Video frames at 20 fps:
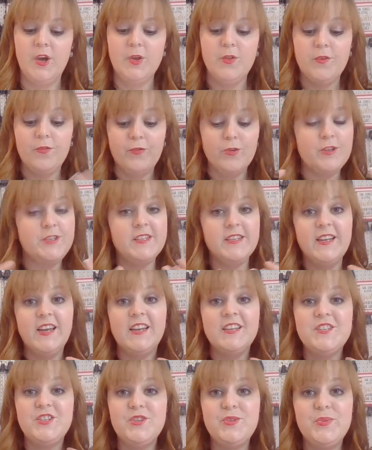The first thing
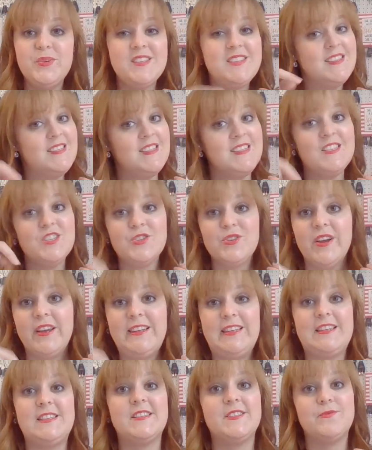I do is these
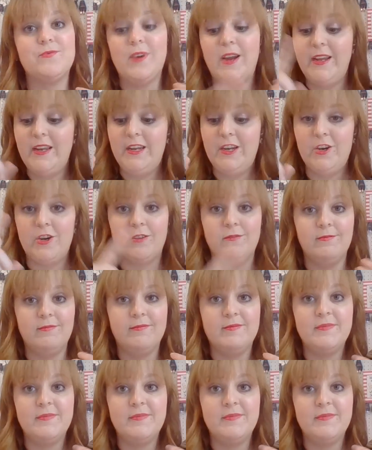trainings right here.